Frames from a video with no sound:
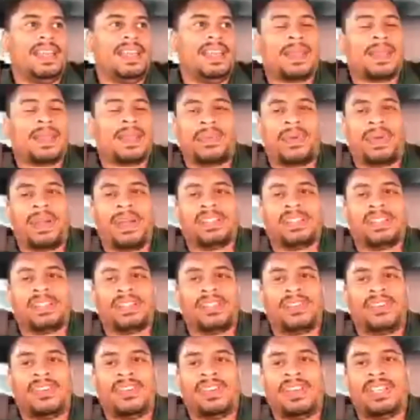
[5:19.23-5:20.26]
at the
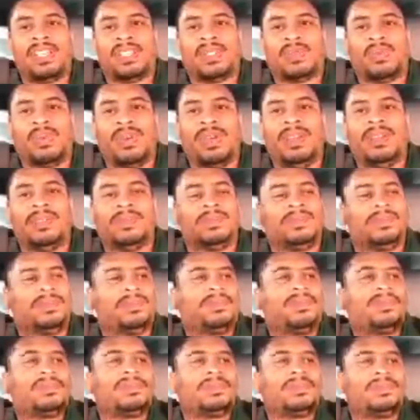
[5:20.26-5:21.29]
presser or this week
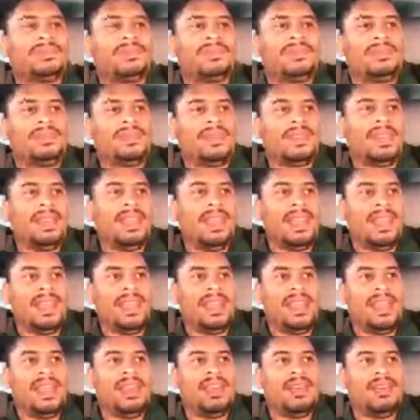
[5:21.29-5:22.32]

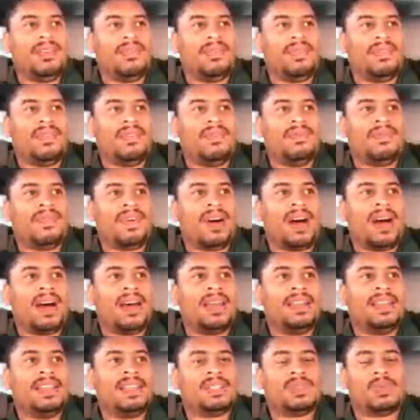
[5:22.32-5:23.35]
if
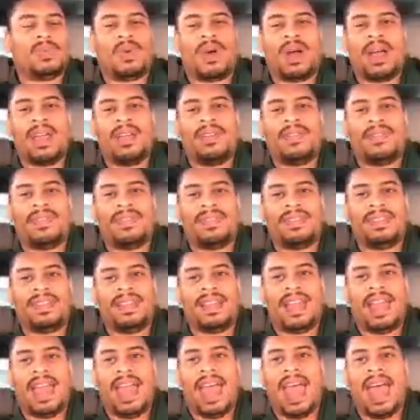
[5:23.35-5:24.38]
Von's wife
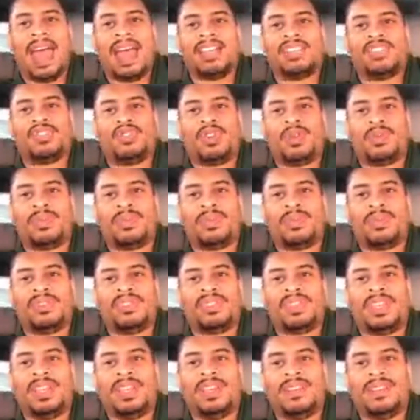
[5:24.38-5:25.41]
asked
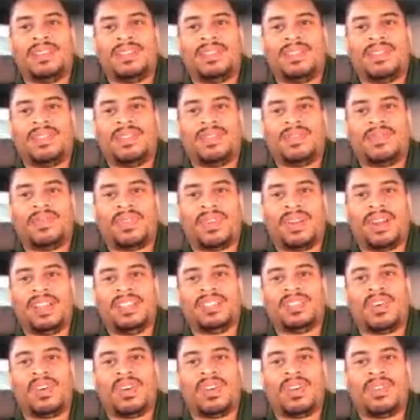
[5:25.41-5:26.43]
G
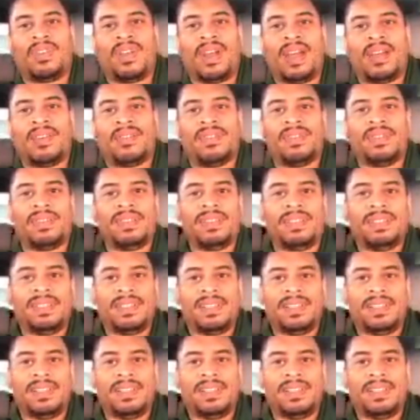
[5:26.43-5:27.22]
for his autograph